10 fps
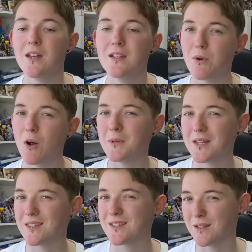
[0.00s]
It's
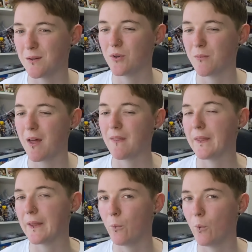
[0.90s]
probably at the similar amount
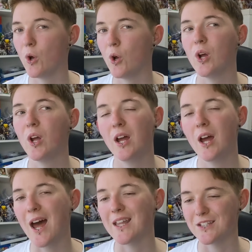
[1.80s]
that there were
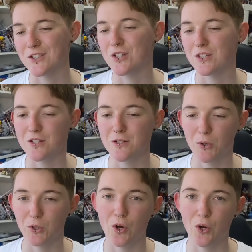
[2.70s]
at this year's
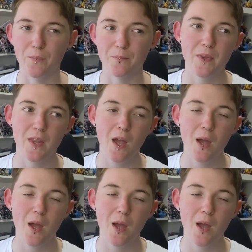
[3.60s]
Digimon Con.